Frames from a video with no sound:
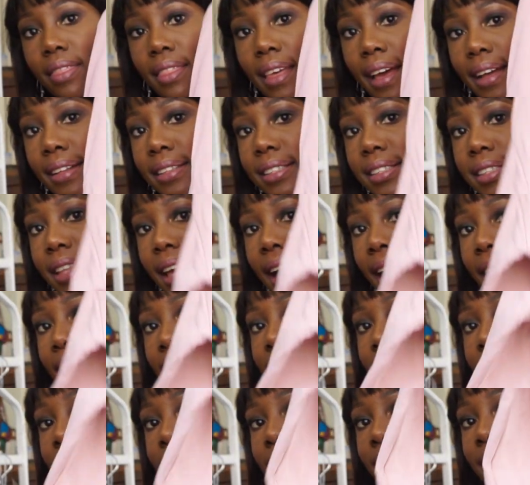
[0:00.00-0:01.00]
That's
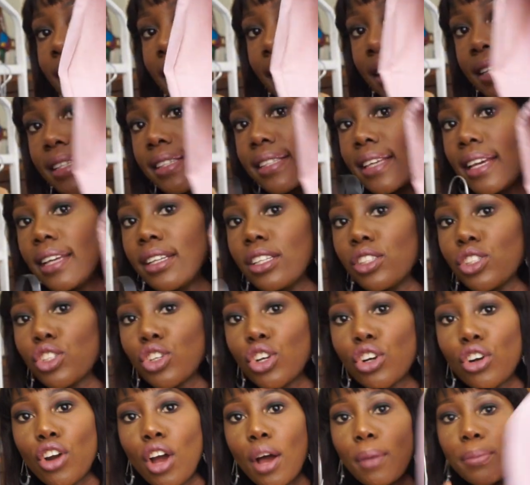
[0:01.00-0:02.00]
that. Like I said, it's
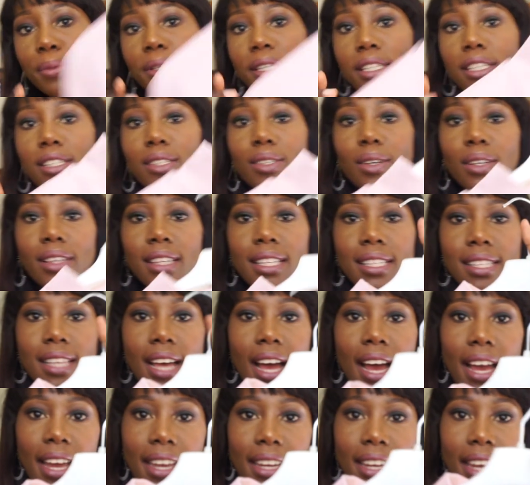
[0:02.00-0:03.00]
cropped and it's got
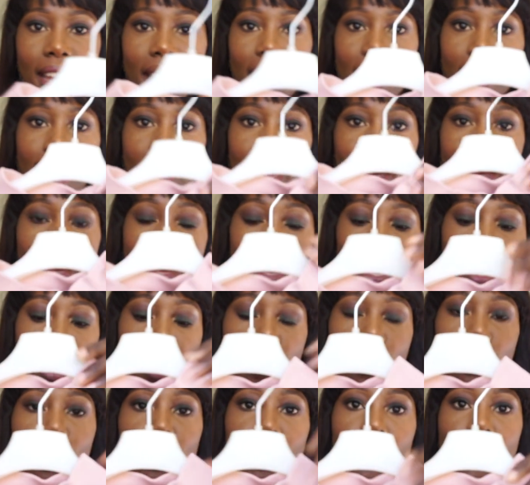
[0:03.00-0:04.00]
this high neck,
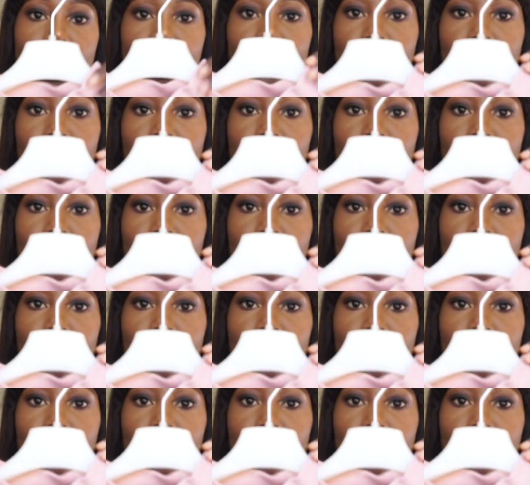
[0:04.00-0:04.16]
which